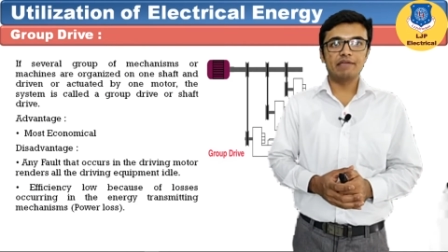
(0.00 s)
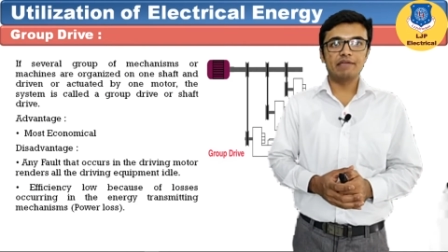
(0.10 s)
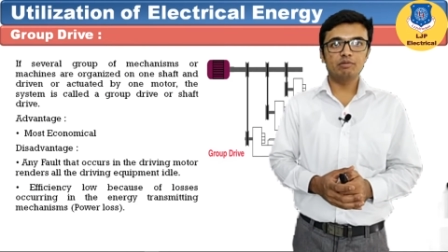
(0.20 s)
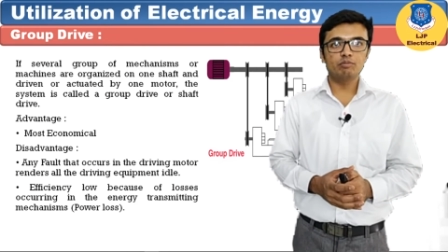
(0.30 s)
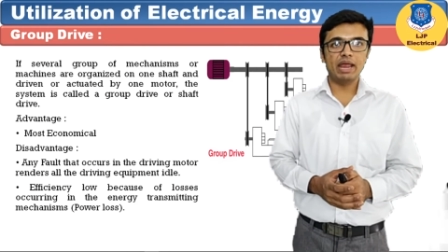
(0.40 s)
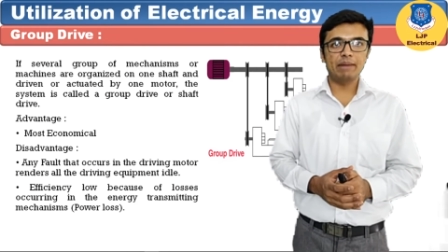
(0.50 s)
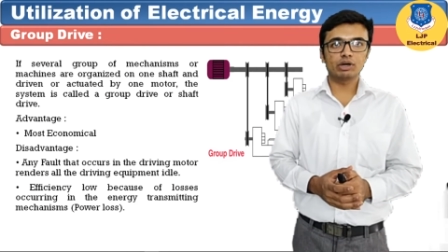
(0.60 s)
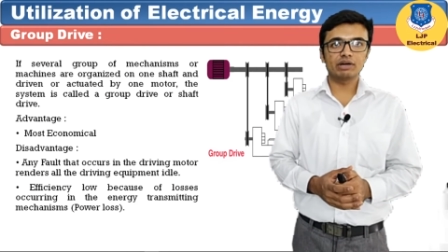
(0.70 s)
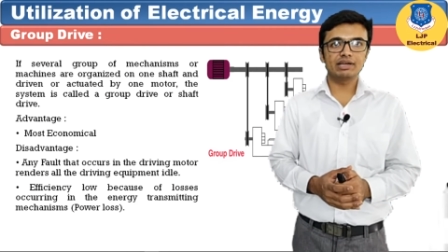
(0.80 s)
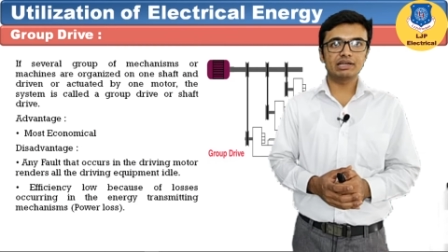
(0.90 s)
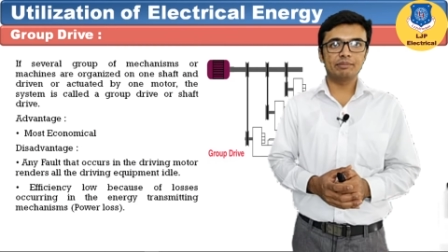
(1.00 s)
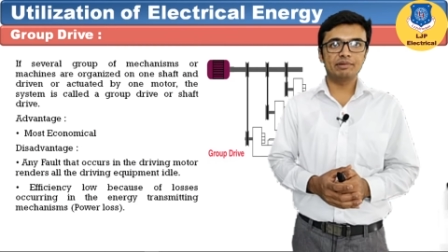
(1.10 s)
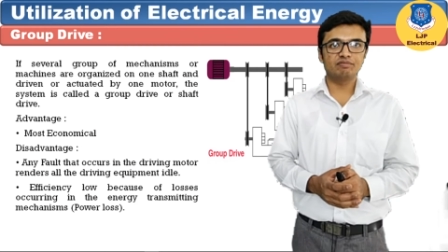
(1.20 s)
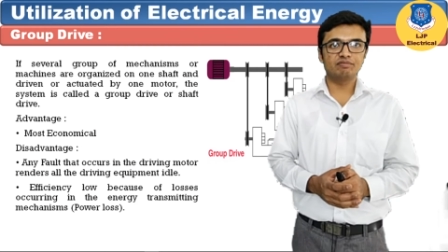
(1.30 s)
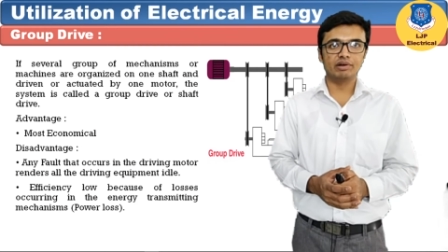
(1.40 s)
If a main motor will come in
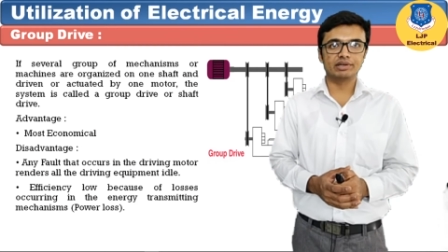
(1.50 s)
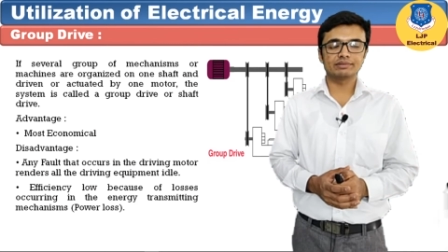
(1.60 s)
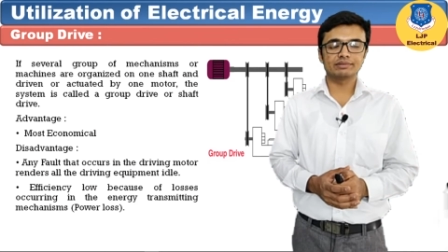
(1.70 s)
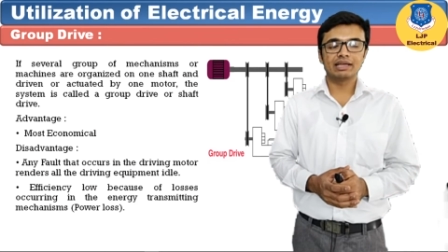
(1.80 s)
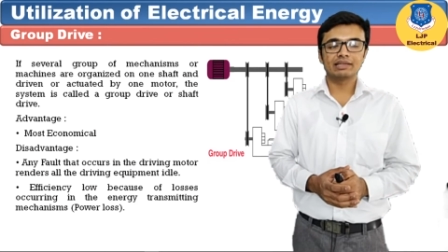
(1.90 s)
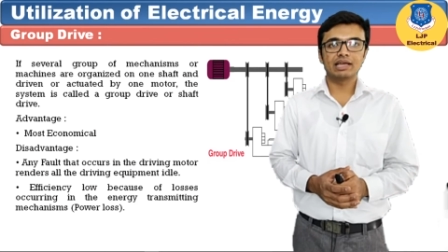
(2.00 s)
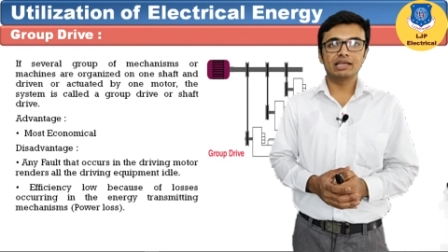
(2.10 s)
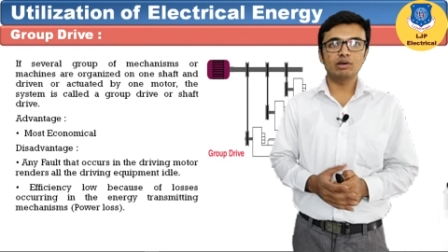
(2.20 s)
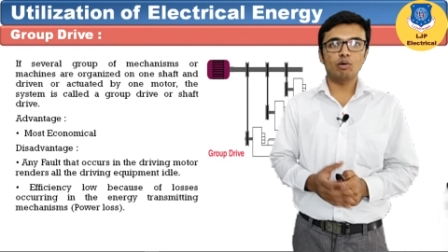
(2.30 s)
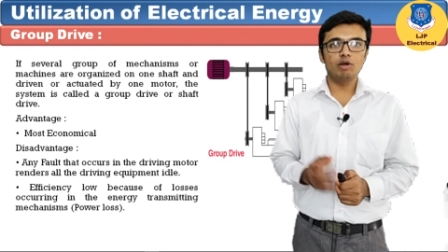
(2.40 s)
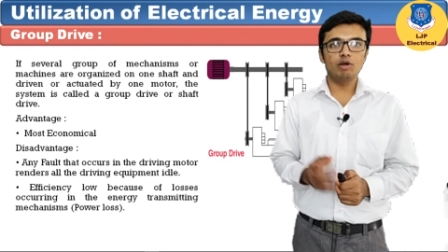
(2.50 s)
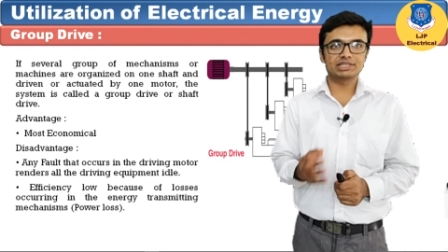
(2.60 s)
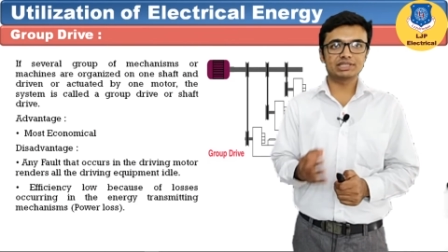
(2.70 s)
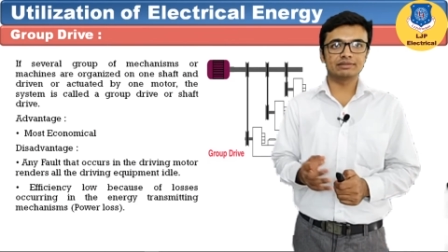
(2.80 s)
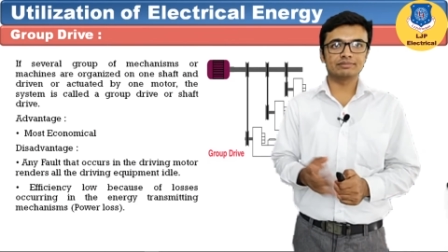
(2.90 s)
fault, then the whole
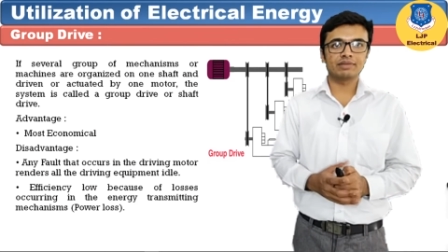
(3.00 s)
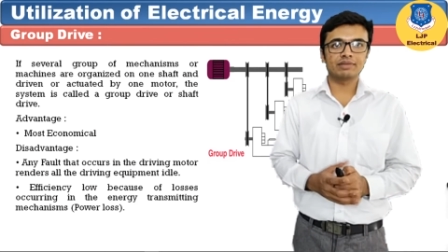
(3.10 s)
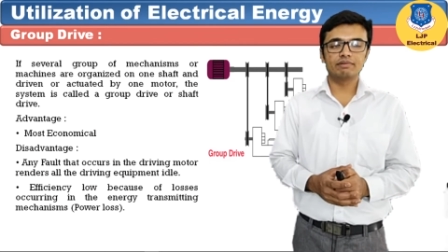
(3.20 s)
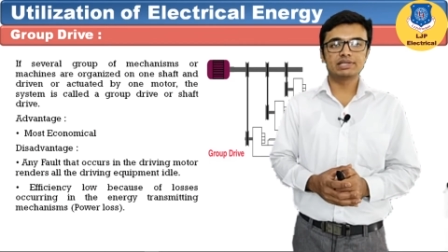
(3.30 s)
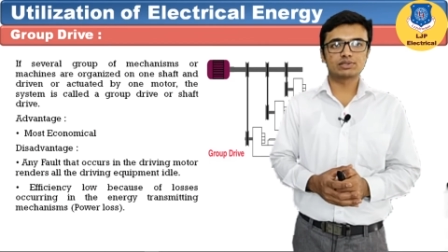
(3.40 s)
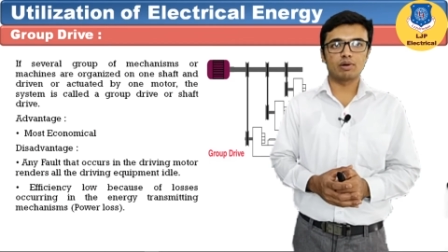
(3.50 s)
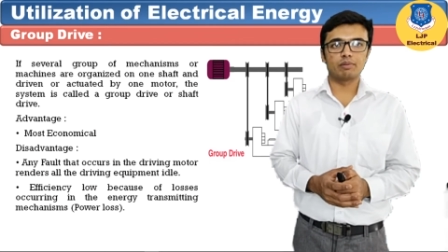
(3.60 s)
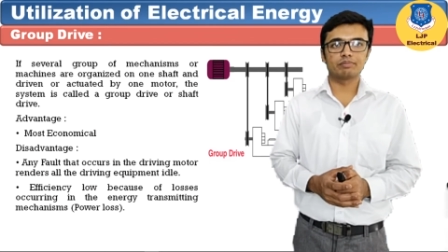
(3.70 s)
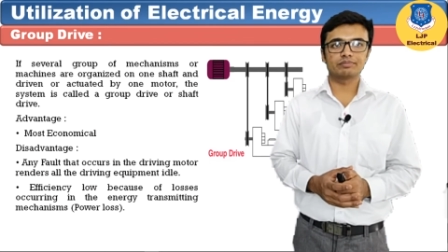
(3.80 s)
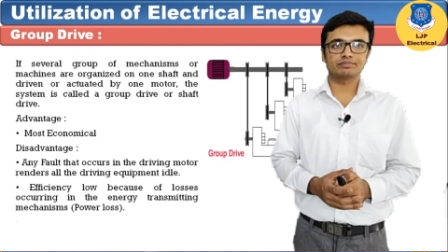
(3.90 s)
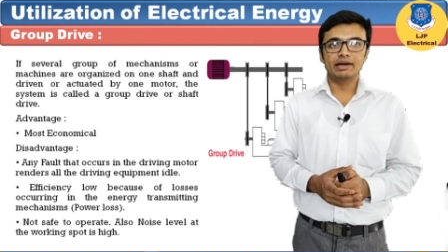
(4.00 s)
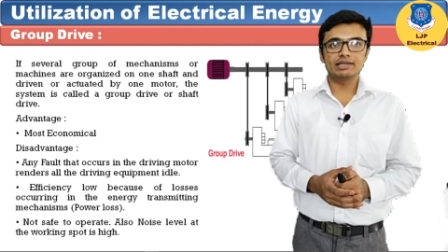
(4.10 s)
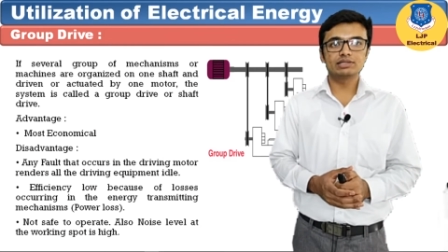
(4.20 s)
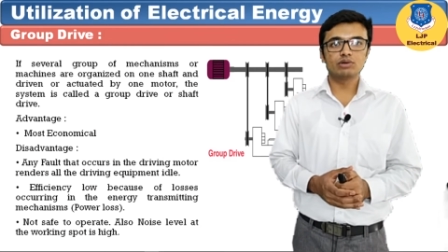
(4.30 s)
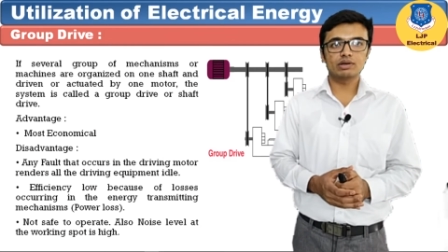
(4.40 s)
machine will stop. It
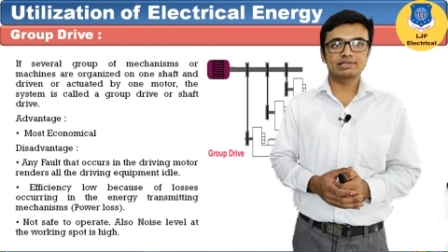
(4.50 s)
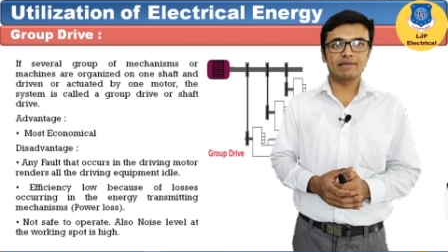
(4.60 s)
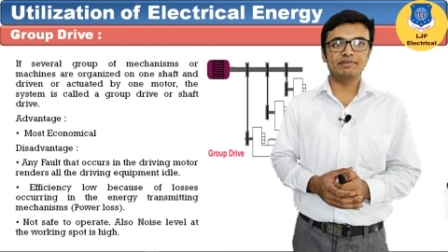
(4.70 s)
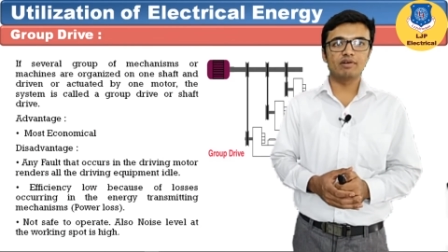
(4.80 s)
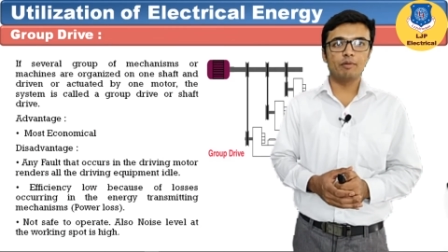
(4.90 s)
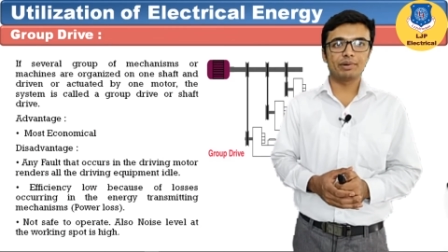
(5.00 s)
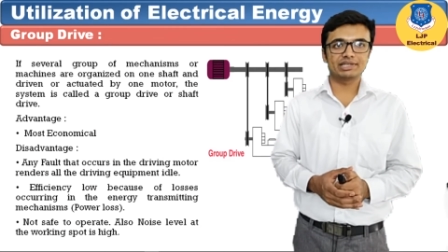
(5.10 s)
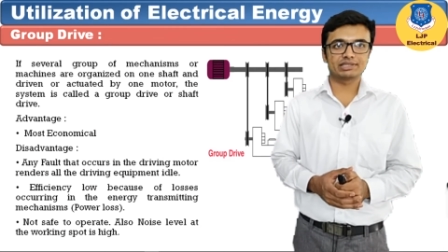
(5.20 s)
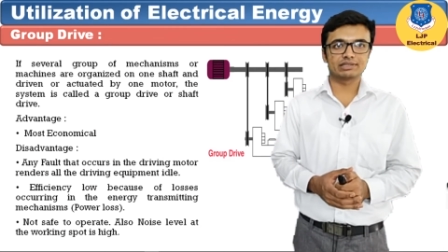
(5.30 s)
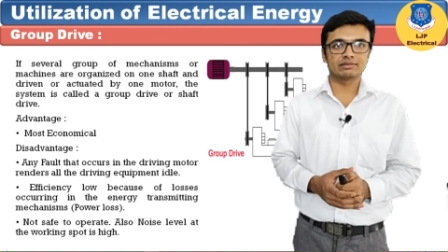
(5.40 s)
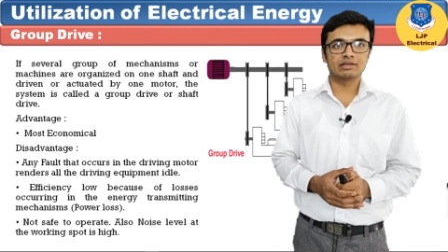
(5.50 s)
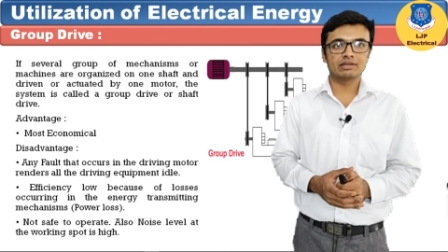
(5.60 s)
is not safe in operation.